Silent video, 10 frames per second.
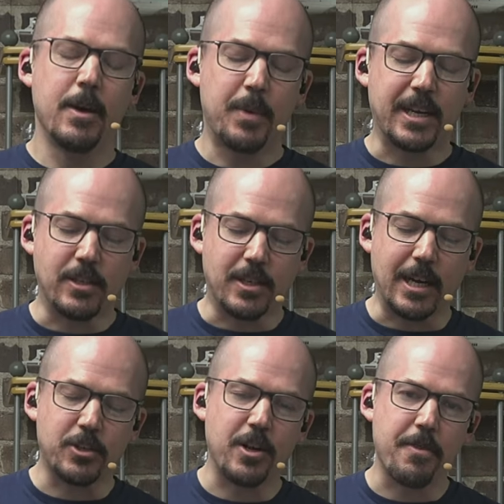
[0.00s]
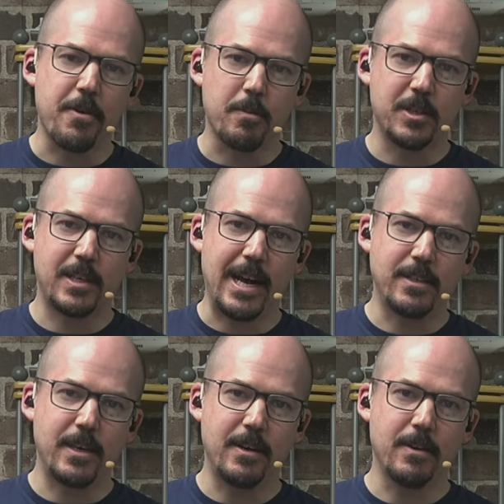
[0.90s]
Because you touched on
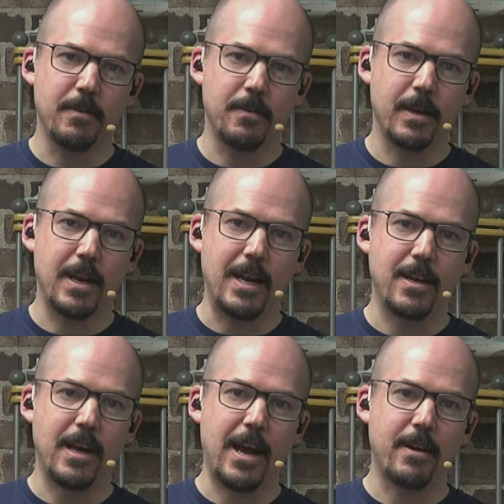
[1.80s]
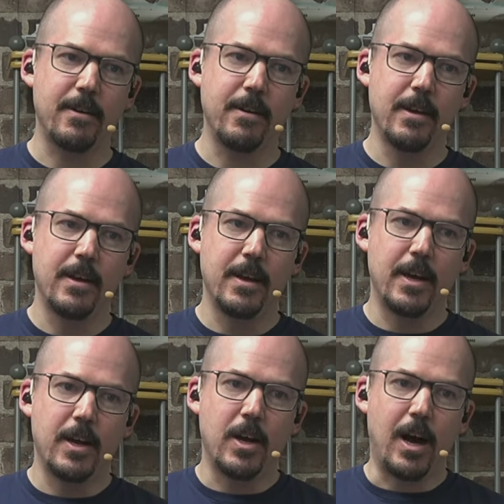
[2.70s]
thermostats here, the Canadian hacker.
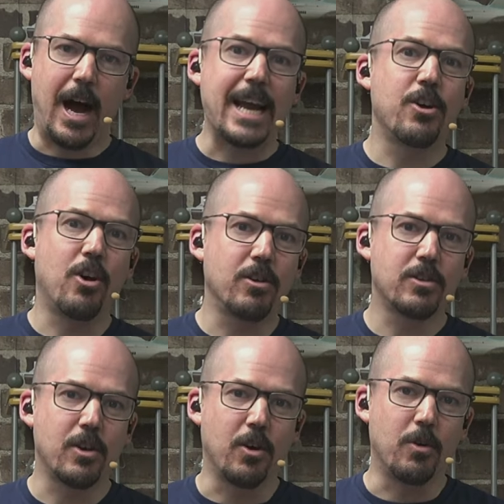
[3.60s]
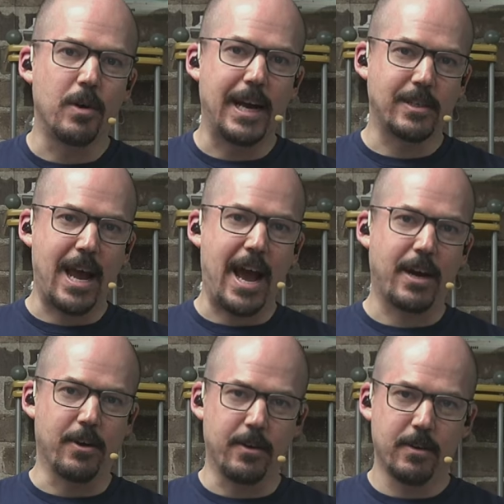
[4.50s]
I could also, as a
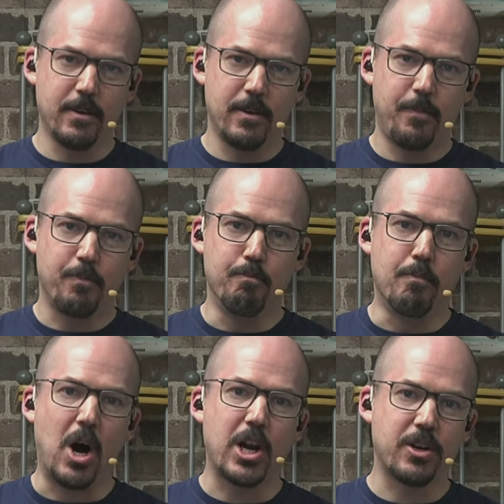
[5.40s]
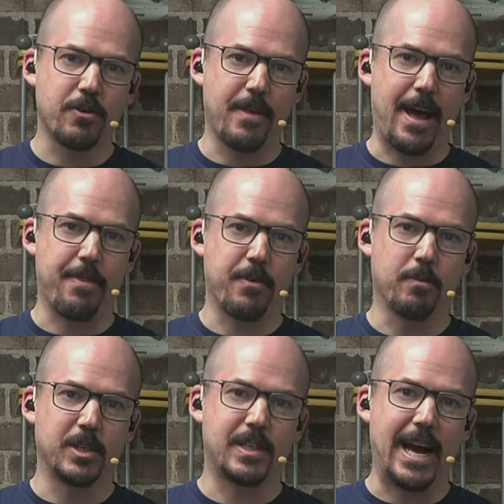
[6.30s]
hacker, monitor that
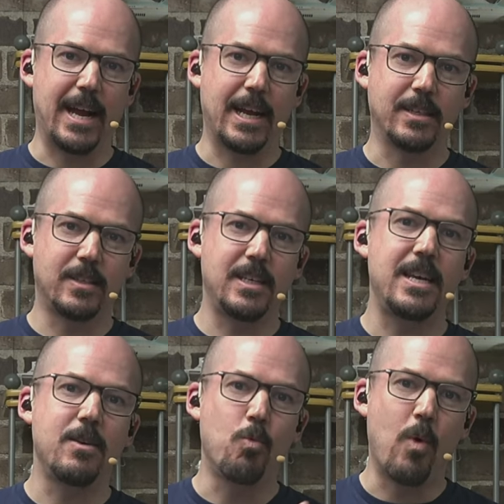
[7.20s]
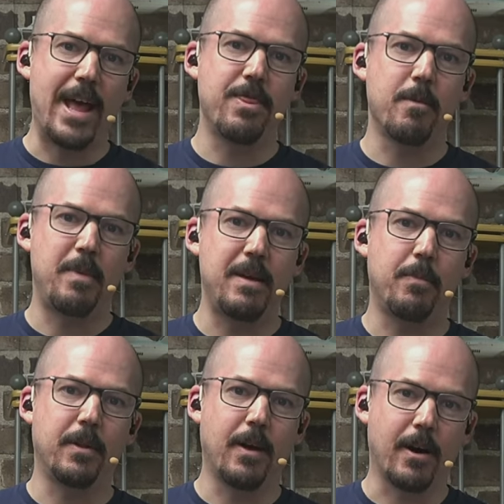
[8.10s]
thermostat and see when the
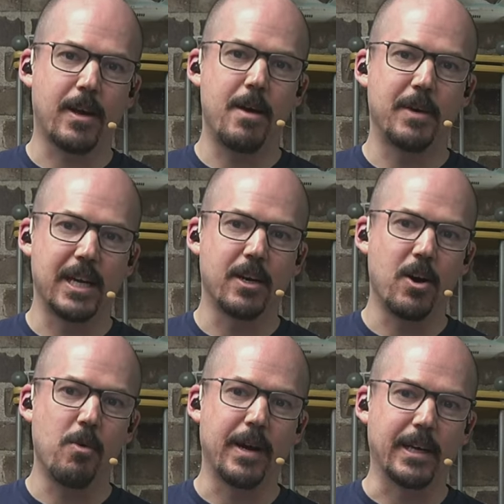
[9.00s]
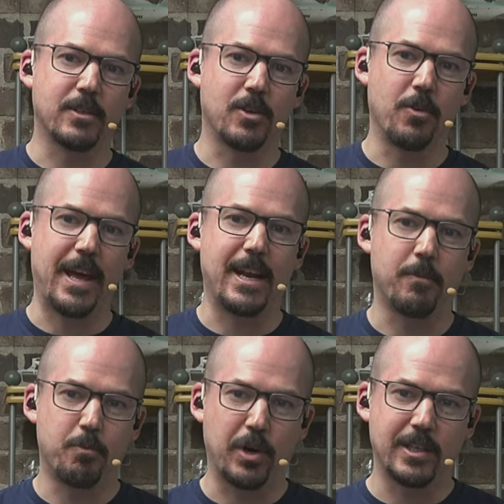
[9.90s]
people are coming and going. So then
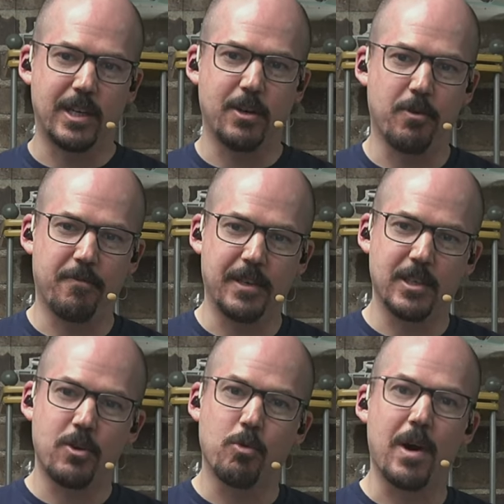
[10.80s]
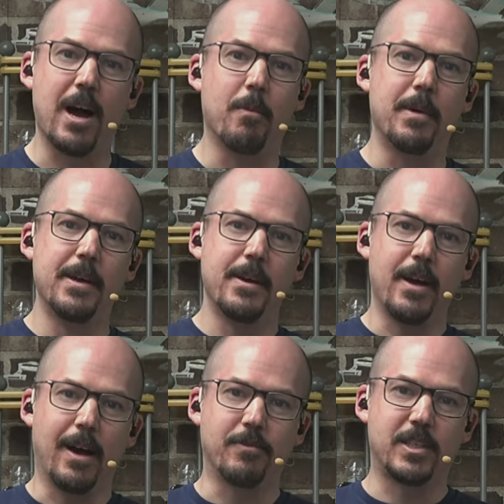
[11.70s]
it brings it into a physical realm
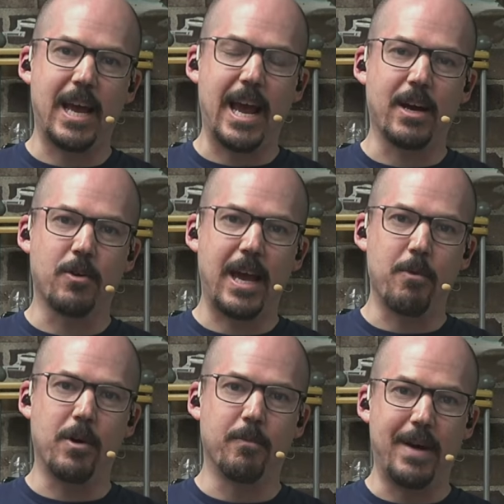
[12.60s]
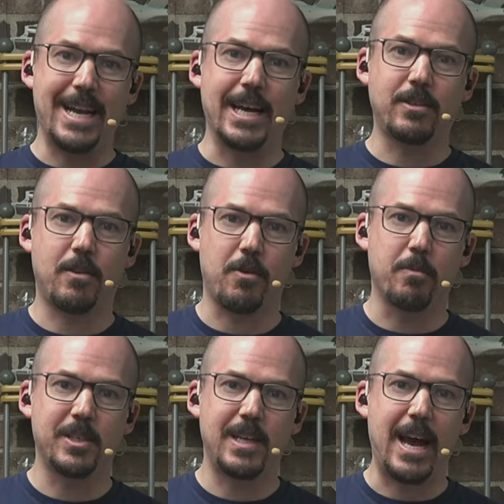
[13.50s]
of saying, okay, well, my Nest
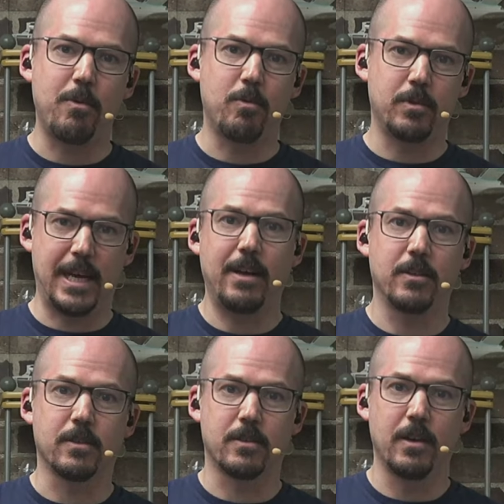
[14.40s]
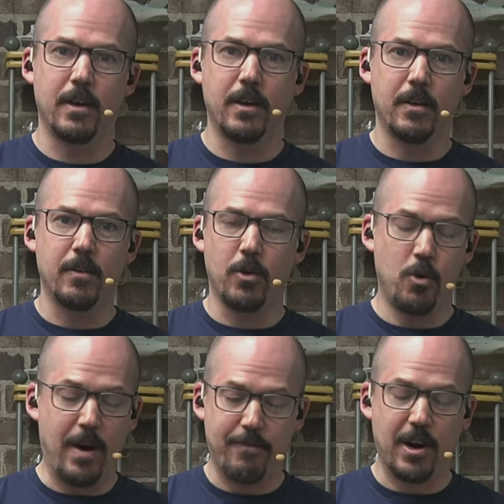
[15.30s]
thermostat tells
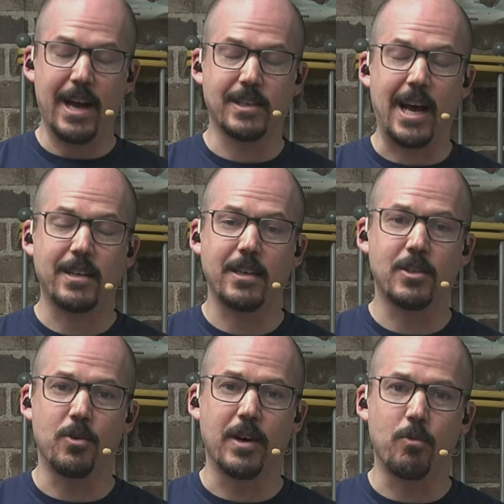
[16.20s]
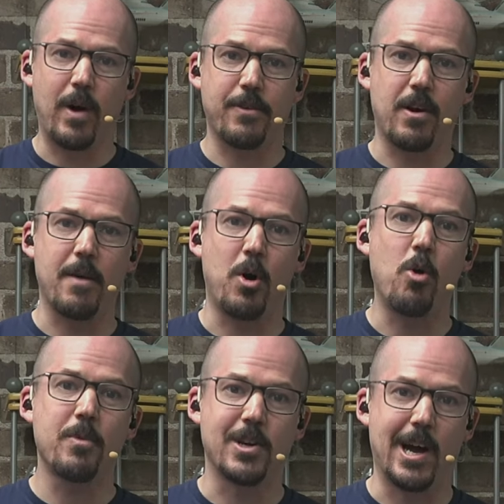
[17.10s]
whoever has access to it whether I'm
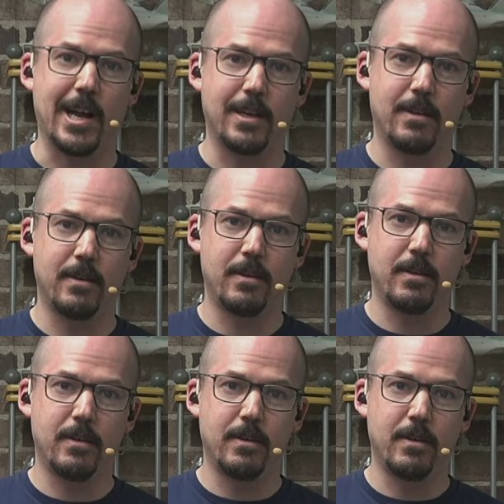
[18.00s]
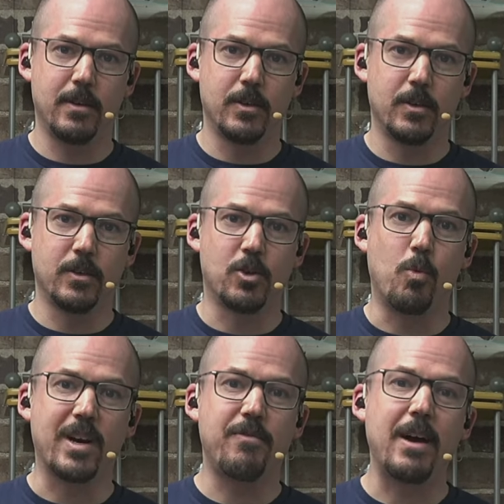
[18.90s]
home or not. Yeah. So
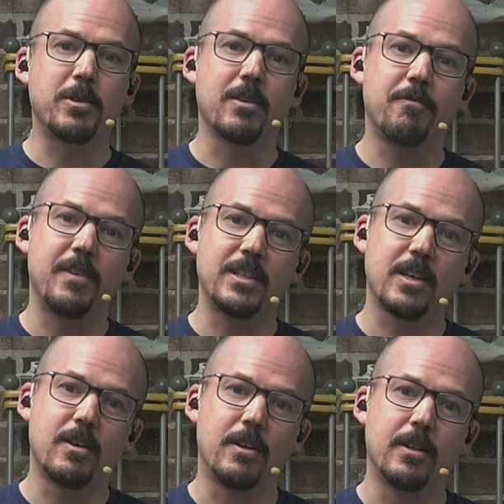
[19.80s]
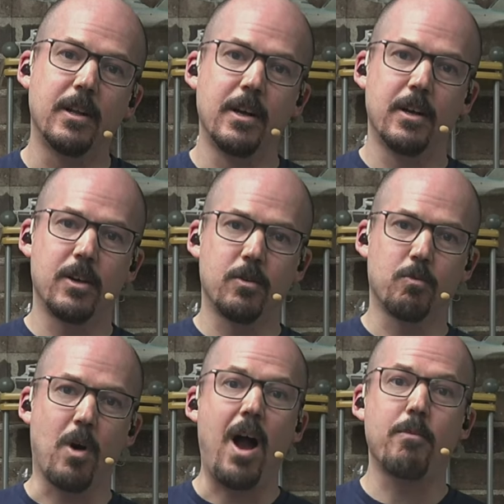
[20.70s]
what if I was a physical
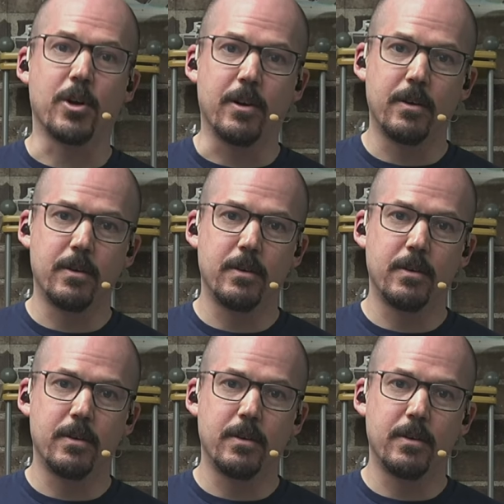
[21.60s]
robber?